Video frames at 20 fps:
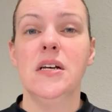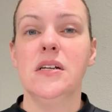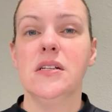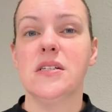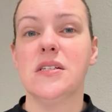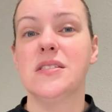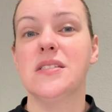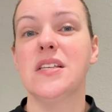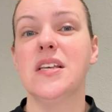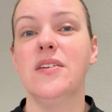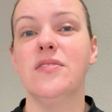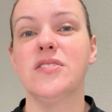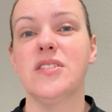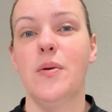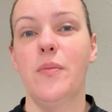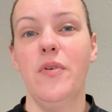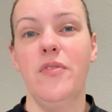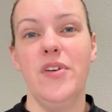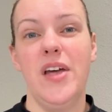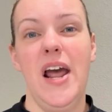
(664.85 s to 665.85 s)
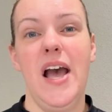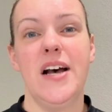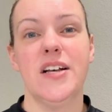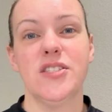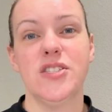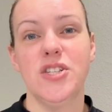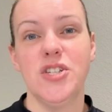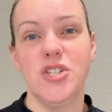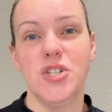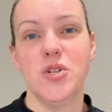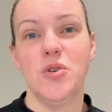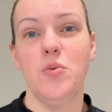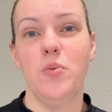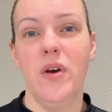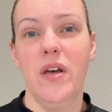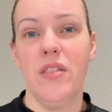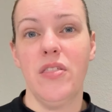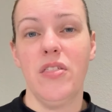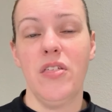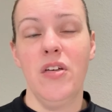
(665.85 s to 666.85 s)
To see if some of it has to do
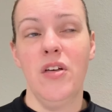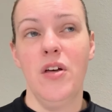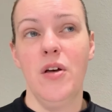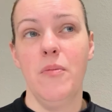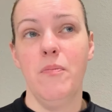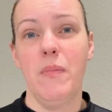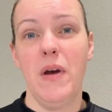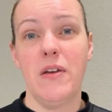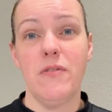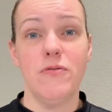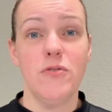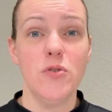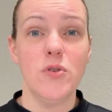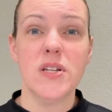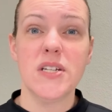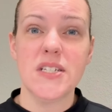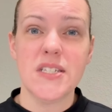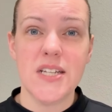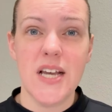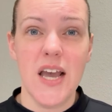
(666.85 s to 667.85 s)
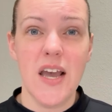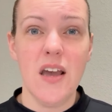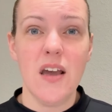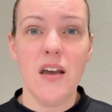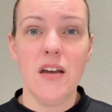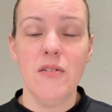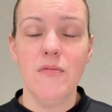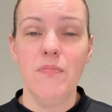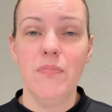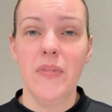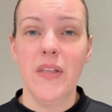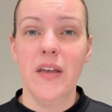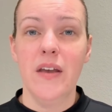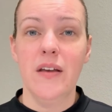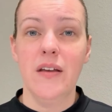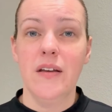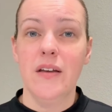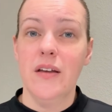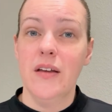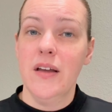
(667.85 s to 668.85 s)
with my food intake,
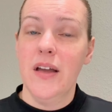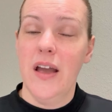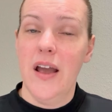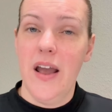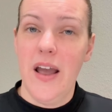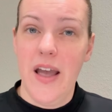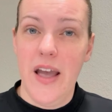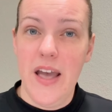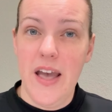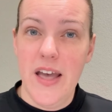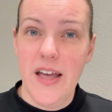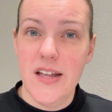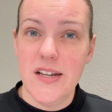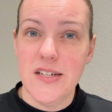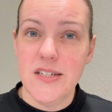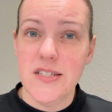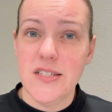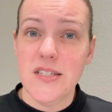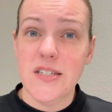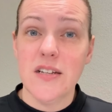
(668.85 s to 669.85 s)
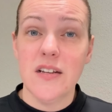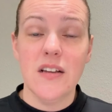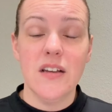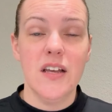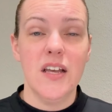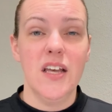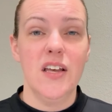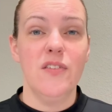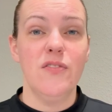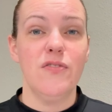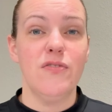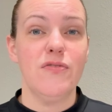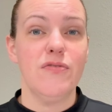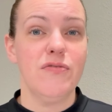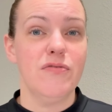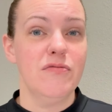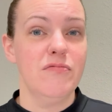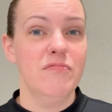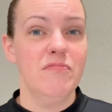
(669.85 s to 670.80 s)
and if